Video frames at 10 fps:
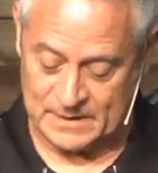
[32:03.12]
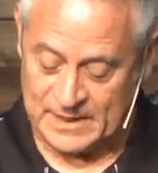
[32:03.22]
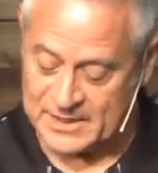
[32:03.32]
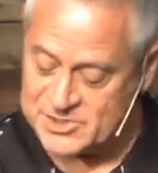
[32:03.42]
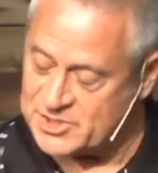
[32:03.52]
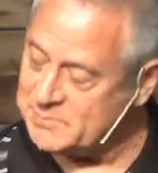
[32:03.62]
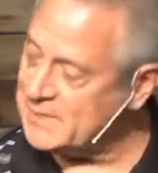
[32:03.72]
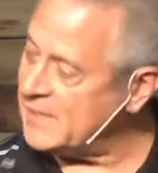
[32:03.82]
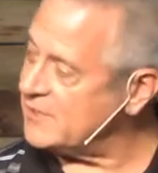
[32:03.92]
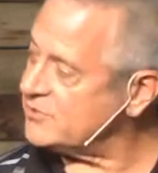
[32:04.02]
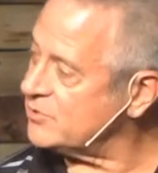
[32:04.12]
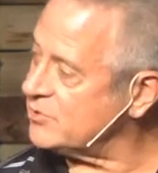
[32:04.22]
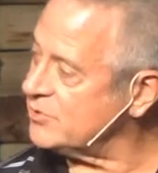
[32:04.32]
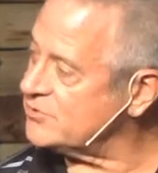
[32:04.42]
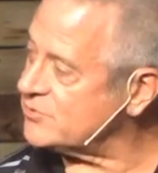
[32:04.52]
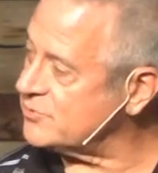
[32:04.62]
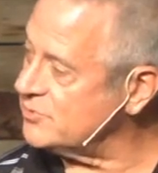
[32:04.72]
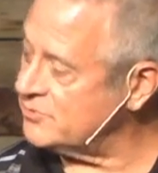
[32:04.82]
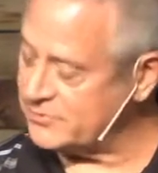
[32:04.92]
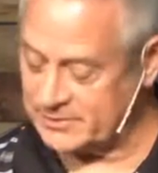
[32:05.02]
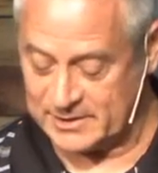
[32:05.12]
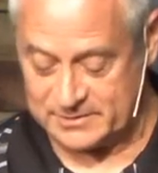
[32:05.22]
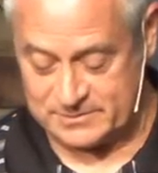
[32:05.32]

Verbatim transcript: And she began to learn the truth that